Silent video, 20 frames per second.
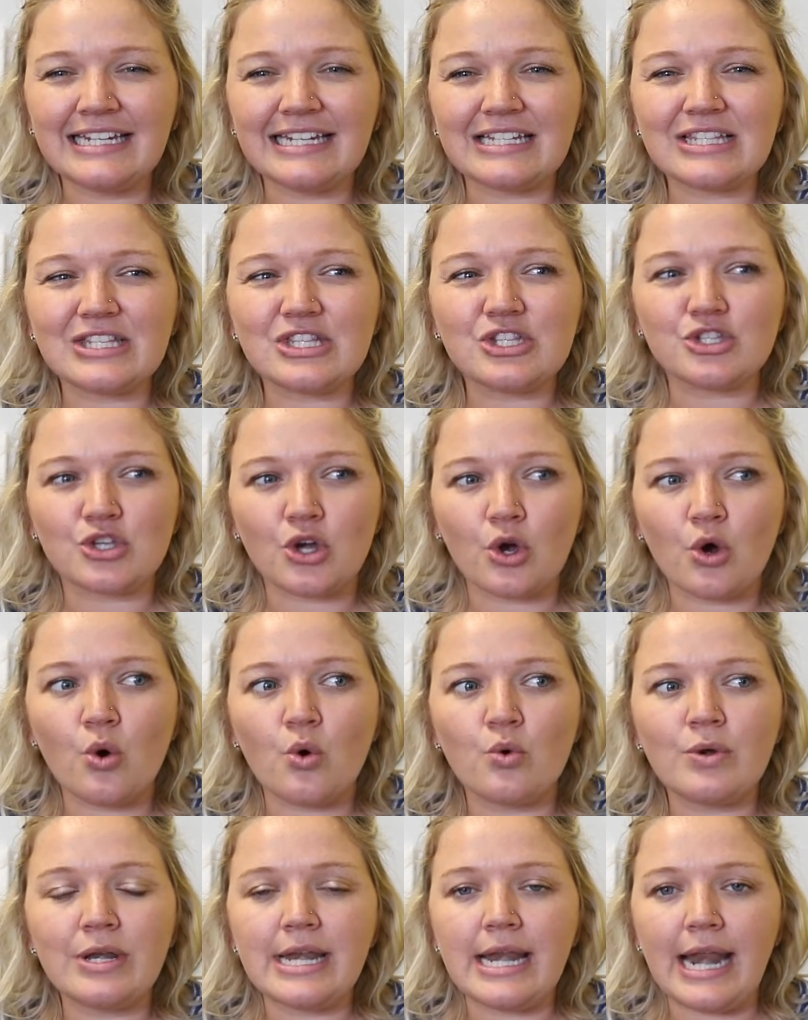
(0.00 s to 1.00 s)
and it's
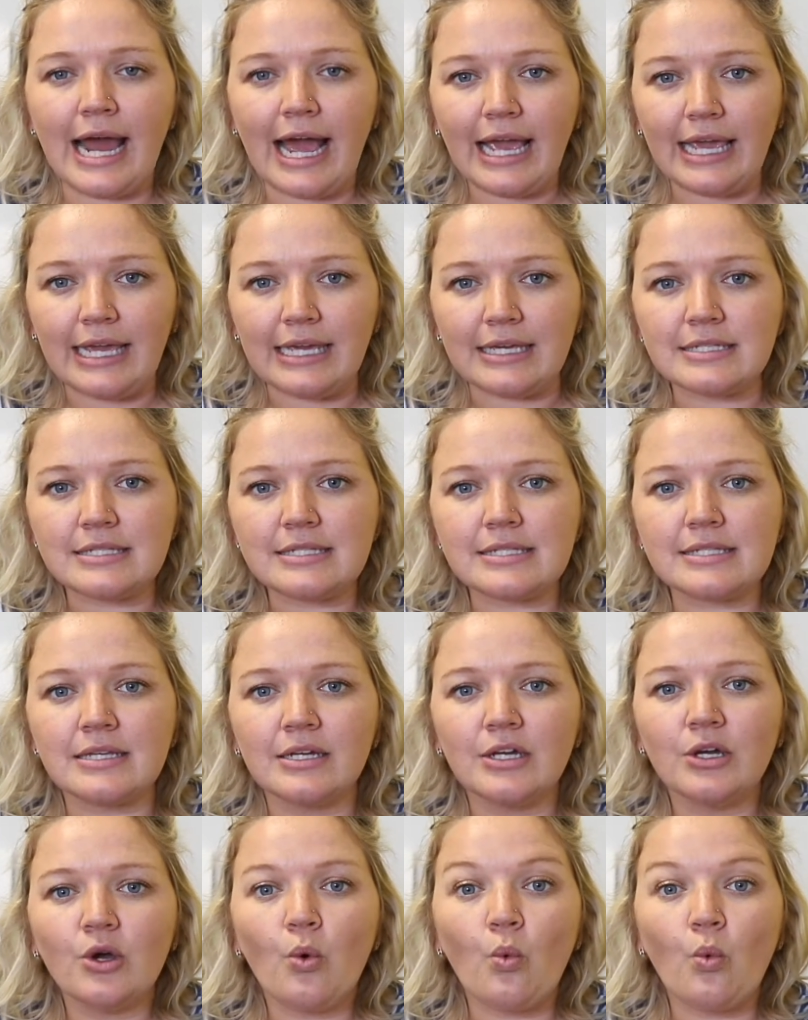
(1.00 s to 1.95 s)
so nice